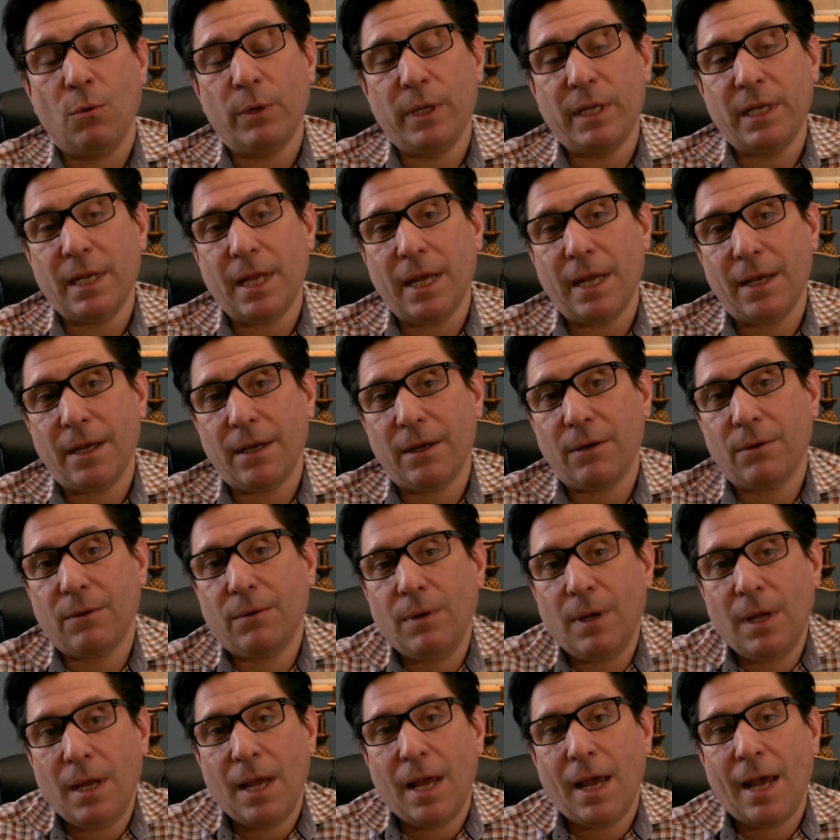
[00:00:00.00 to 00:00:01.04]
We
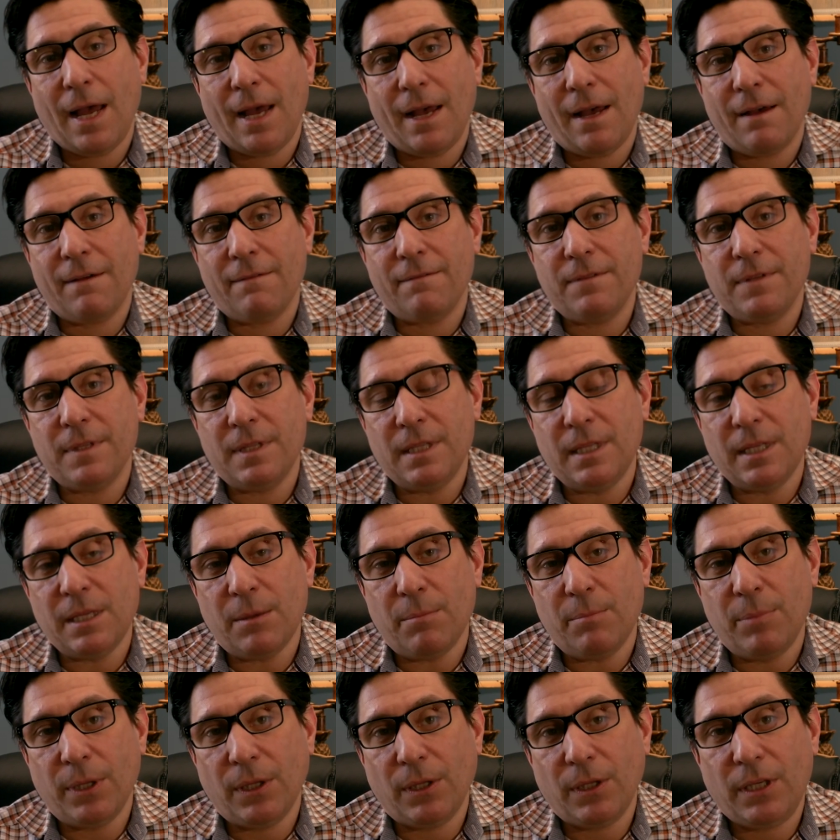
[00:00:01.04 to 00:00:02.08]
now have
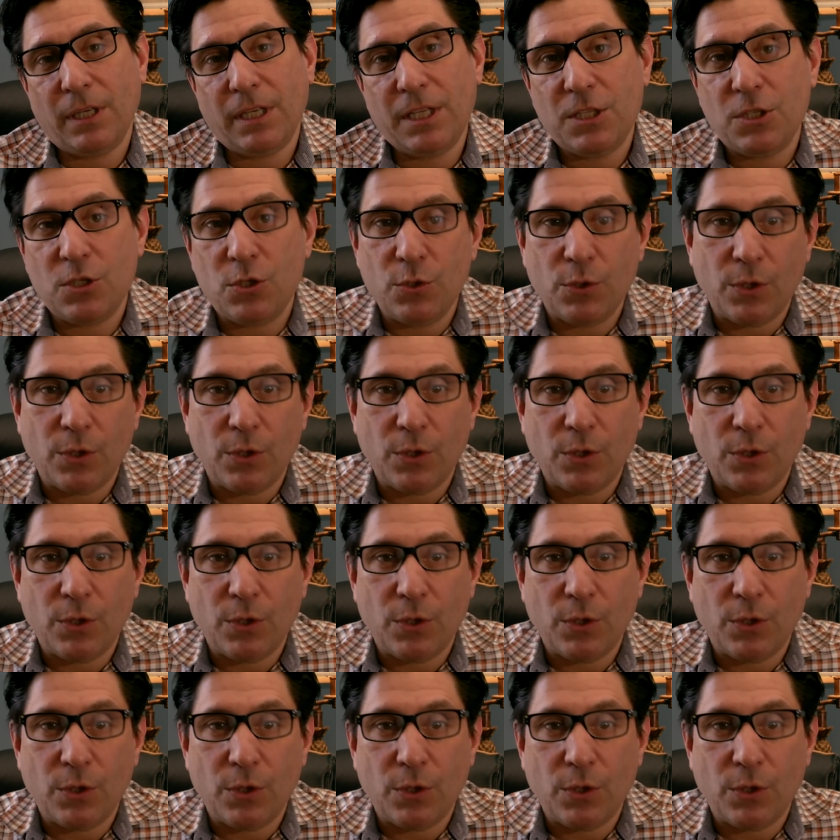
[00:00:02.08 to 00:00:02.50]
the ability